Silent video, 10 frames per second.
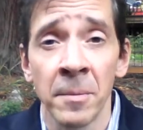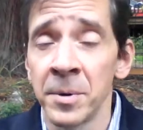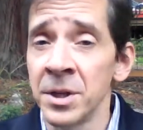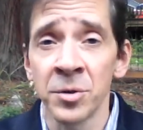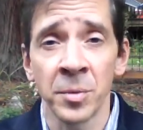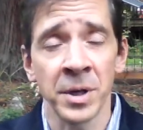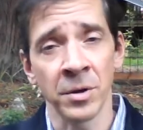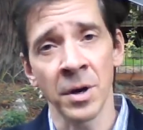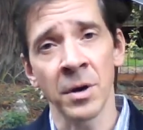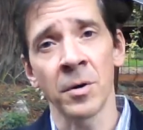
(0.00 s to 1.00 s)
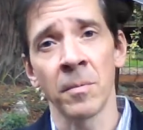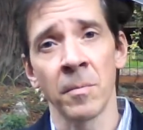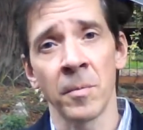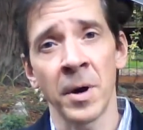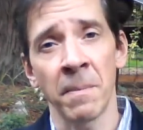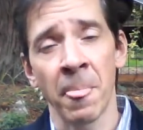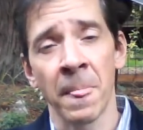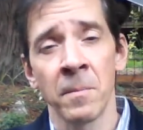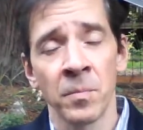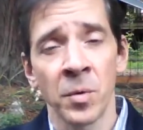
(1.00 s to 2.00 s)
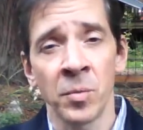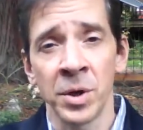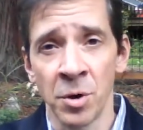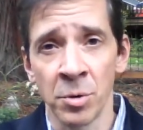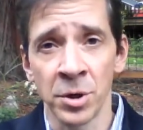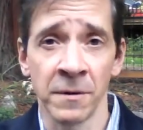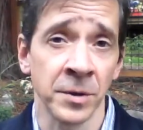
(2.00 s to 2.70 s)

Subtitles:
But either way you go, right, we know enough